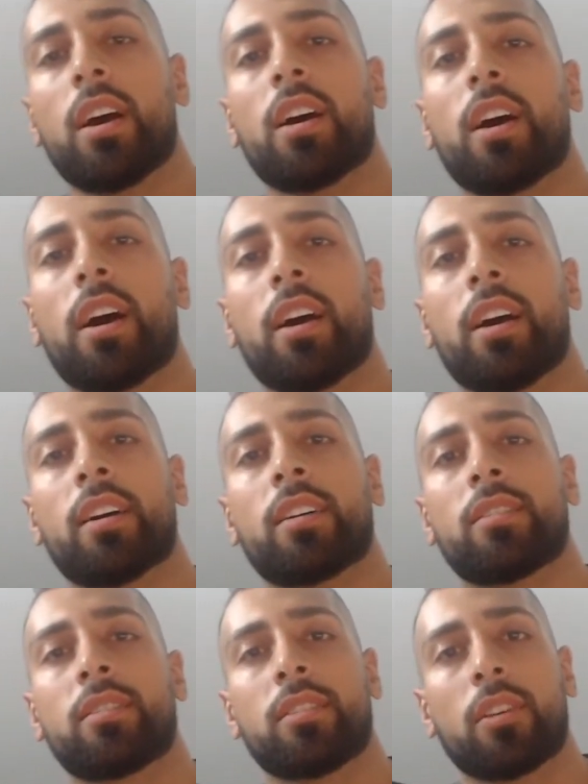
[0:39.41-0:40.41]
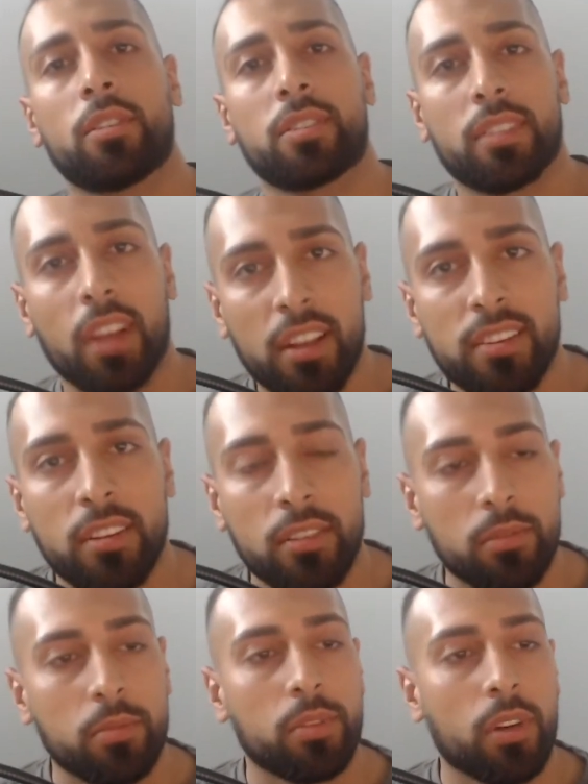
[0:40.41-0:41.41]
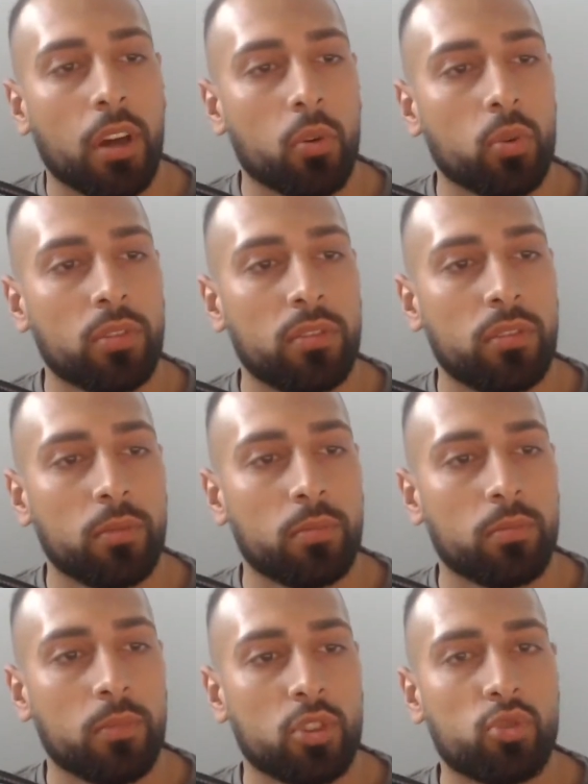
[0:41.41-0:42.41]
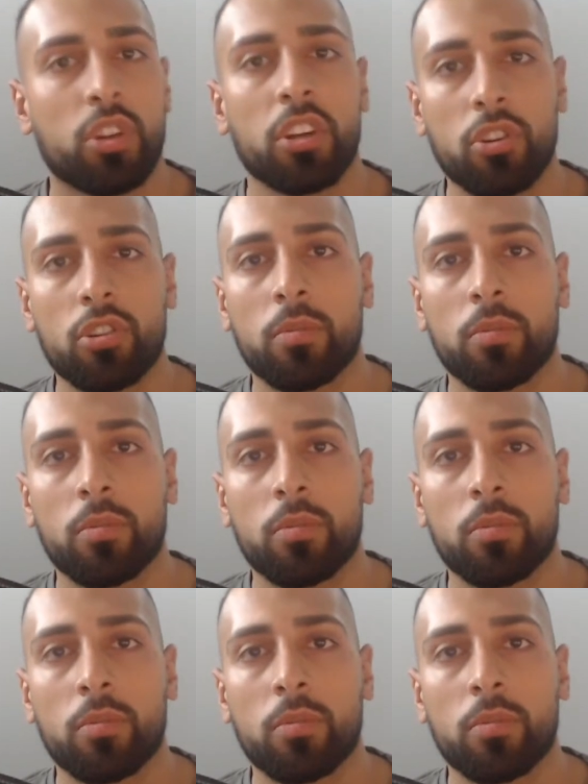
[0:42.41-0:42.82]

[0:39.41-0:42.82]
and it's lasted a good stretch,